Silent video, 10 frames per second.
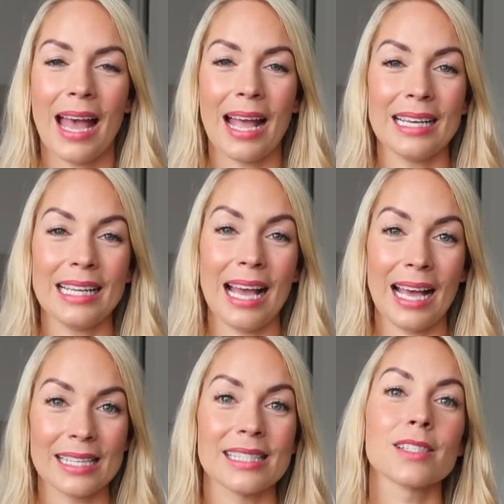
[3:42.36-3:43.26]
and he
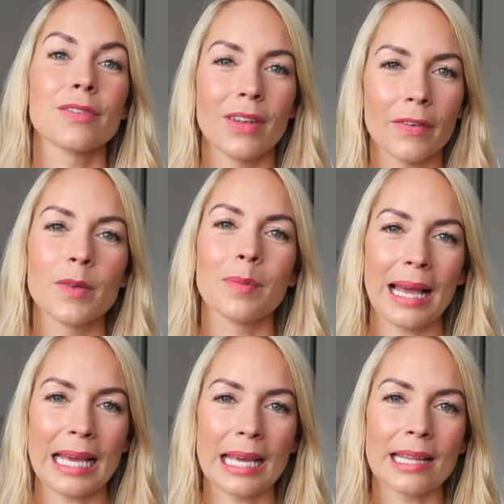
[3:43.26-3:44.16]
has this fluffy
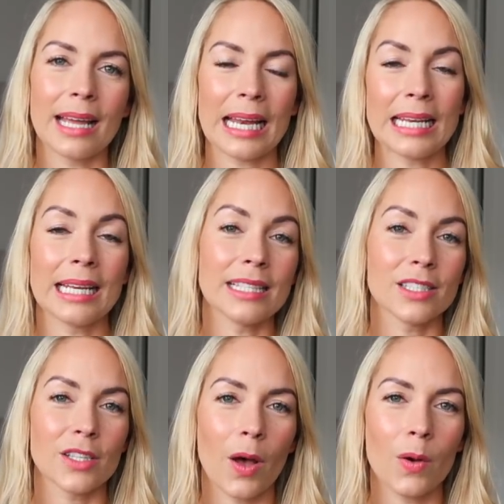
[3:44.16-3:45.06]
blanket that he
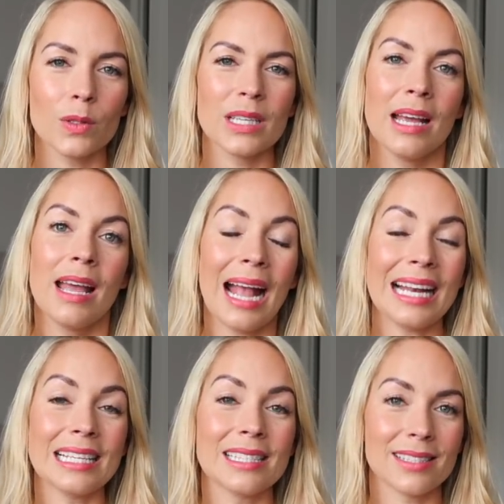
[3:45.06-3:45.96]
needs to hold
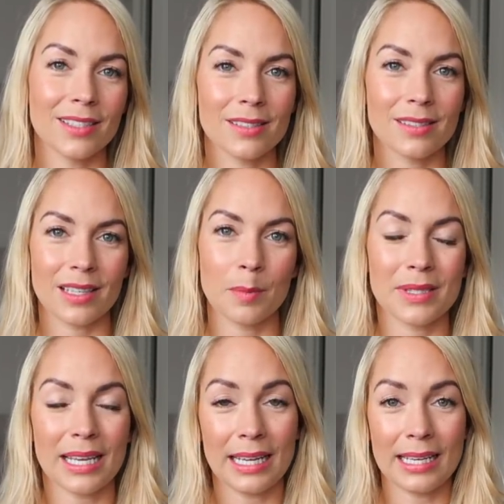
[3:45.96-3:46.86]
and he's still
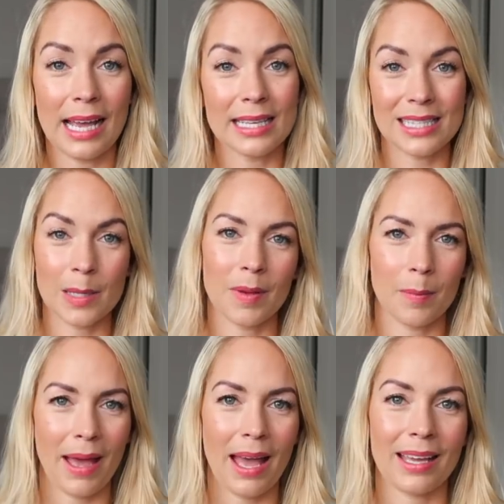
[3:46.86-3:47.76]
sleeps in a
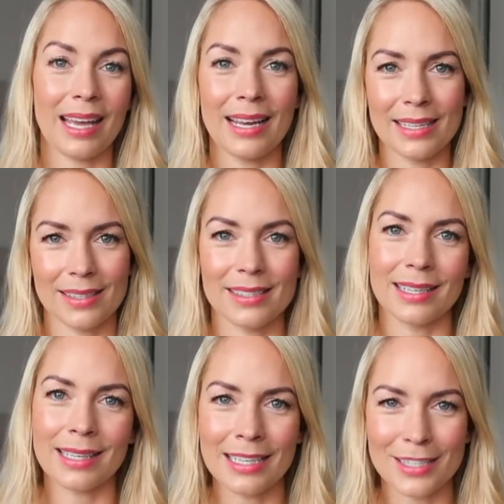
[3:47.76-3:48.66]
sleeping bag and as I
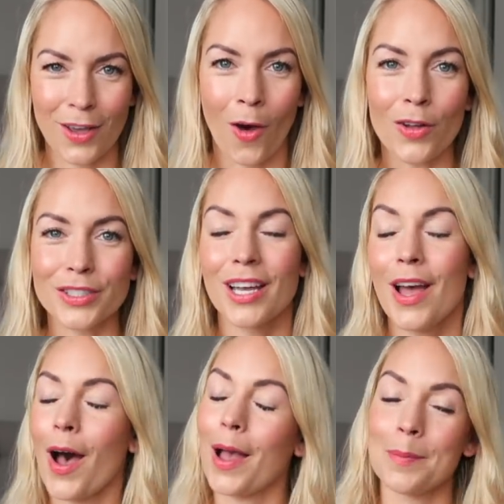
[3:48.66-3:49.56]
said, in his cot.
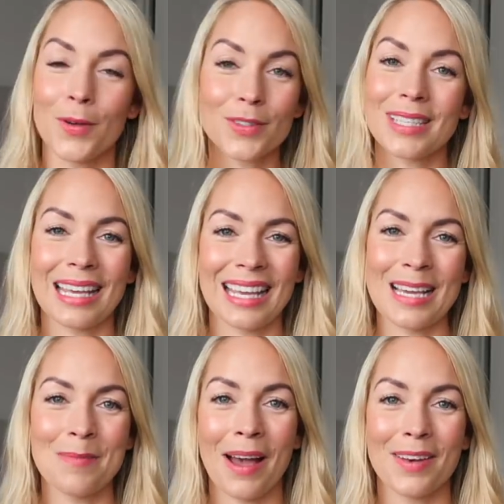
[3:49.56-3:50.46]
I'm not taking
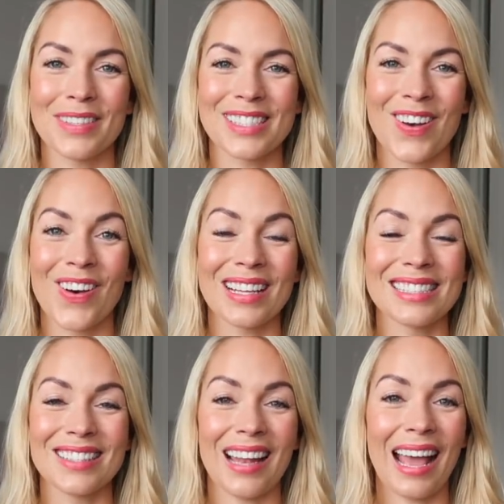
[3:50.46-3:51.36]
him out of his cot
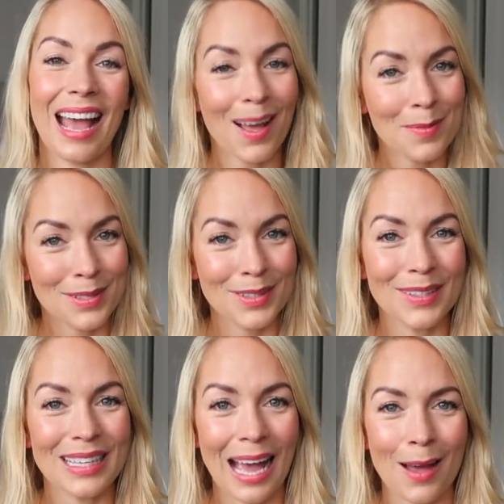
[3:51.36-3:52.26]
until I
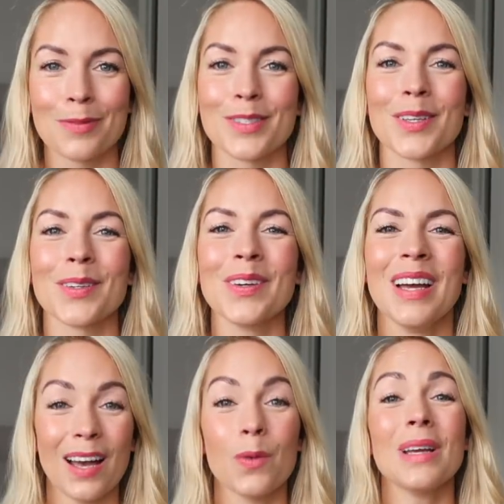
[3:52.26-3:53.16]
absolutely have to.
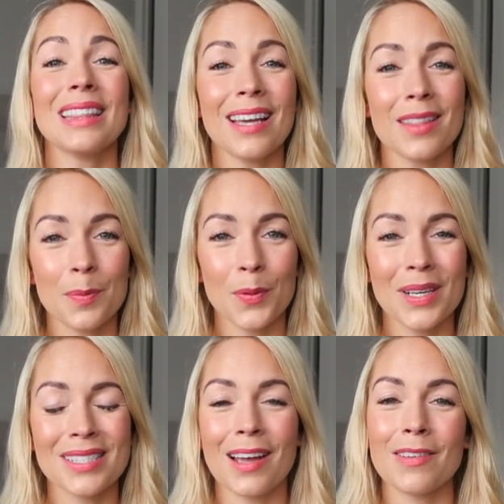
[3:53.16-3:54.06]
With the other
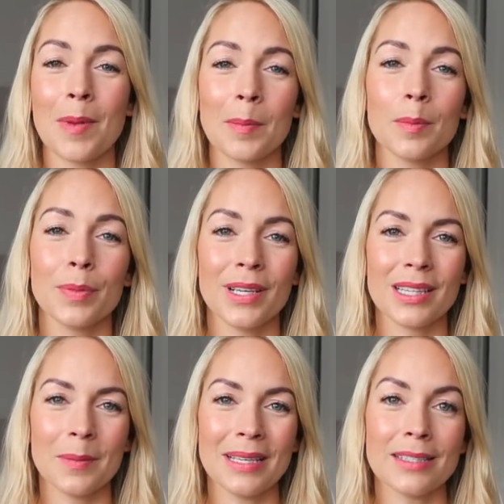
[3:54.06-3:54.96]
boys, I remember
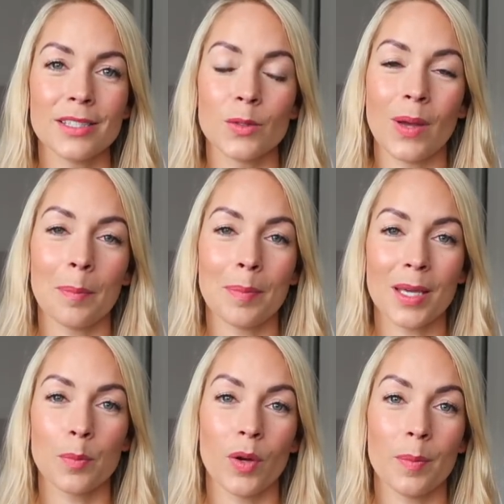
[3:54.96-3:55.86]
putting them into a
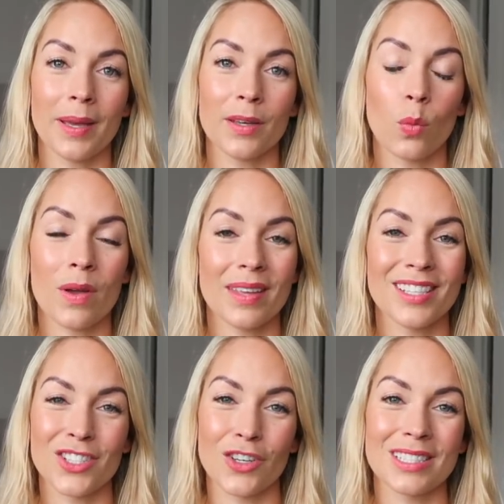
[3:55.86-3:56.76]
big boy bed when they
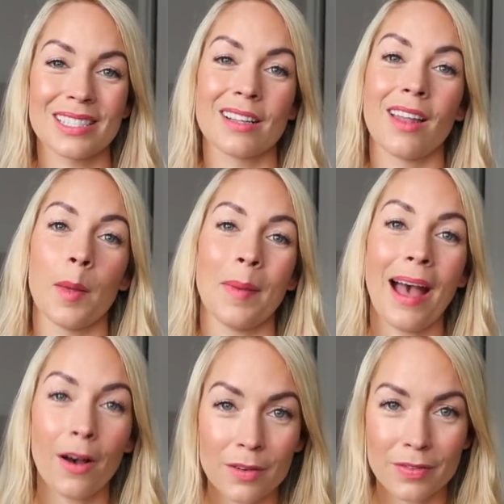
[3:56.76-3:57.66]
started to climb
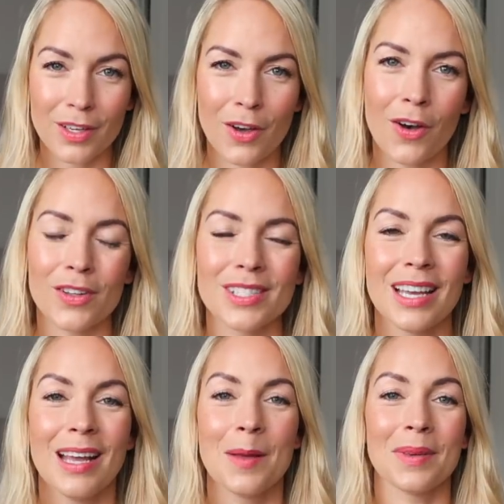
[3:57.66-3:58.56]
out of the cot
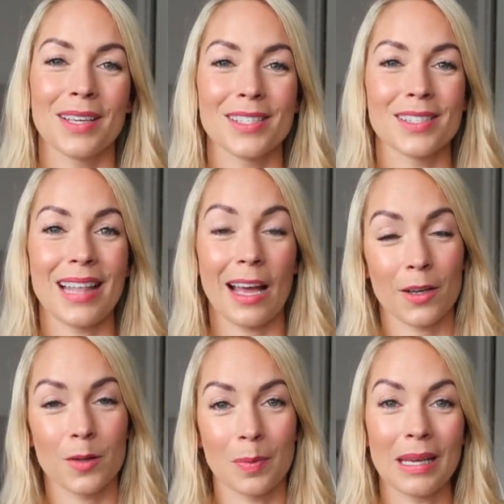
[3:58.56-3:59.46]
because that
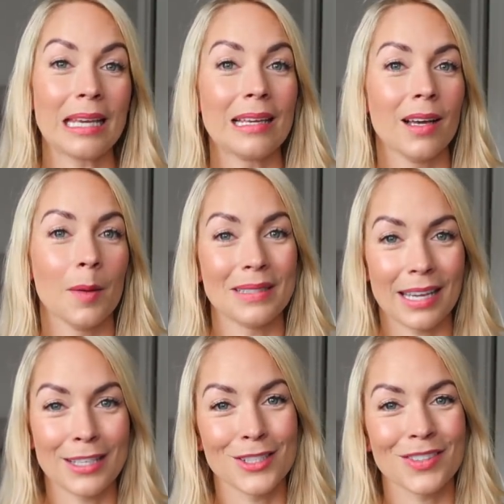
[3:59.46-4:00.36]
could be a bit
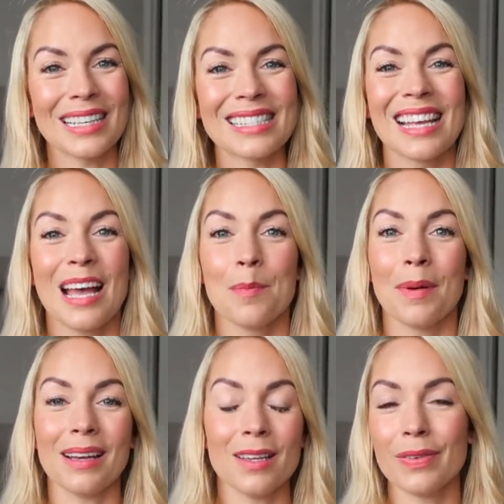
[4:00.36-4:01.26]
dangerous.
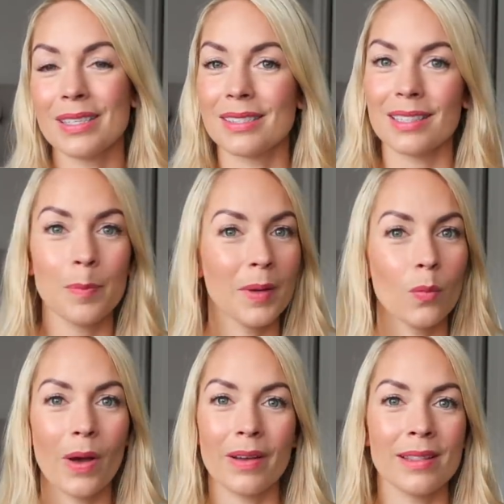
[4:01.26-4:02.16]
But if he's
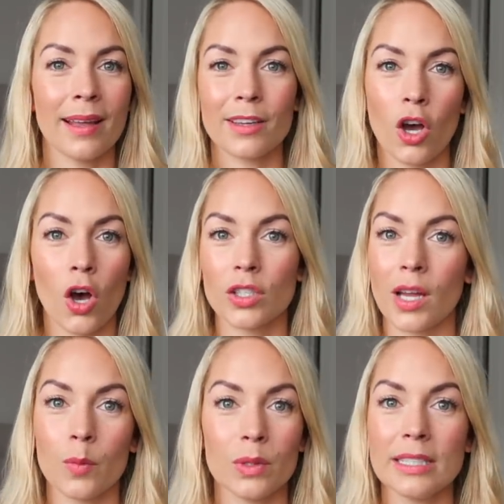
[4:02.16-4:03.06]
sleeping well in that cot,
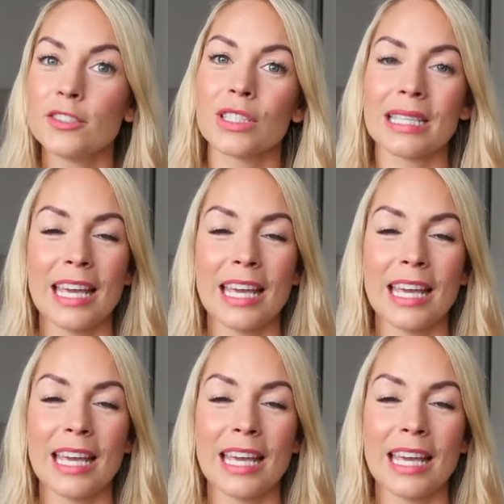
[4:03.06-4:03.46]
I will literally